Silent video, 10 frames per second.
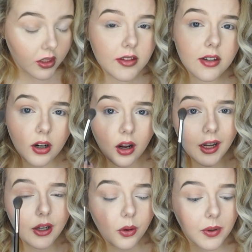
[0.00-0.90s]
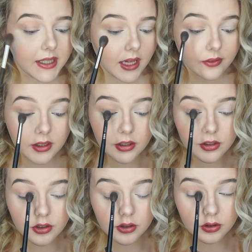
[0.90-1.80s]
So I always have an
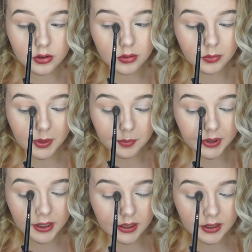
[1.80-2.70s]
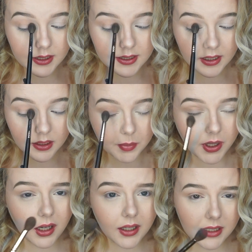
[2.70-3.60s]
issue with blending this inner
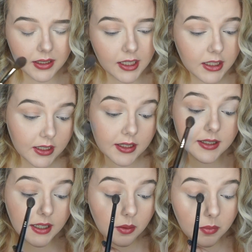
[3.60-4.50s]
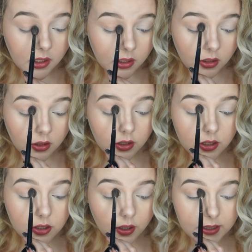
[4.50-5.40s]
part. It tends to skip.
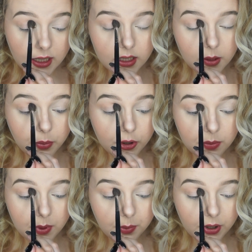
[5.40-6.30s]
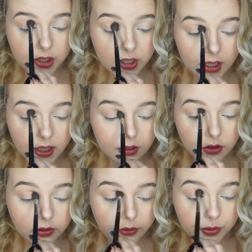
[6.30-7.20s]
So I tend to push my brush in and
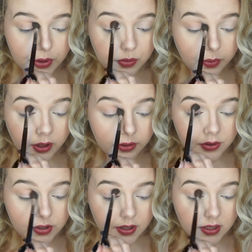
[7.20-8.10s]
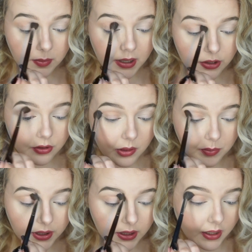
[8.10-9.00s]
do little swirls just to make sure
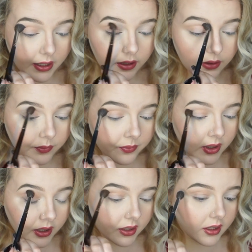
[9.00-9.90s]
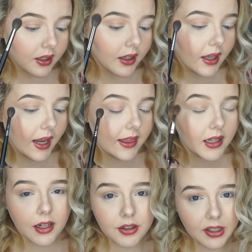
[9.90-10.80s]
I blend it out. And
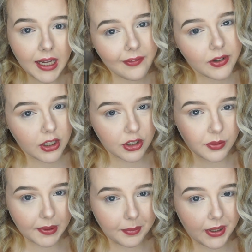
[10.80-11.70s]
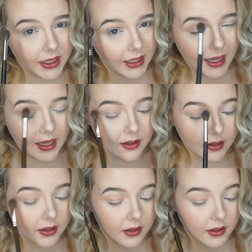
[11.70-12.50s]
then I don't have an issue with blending out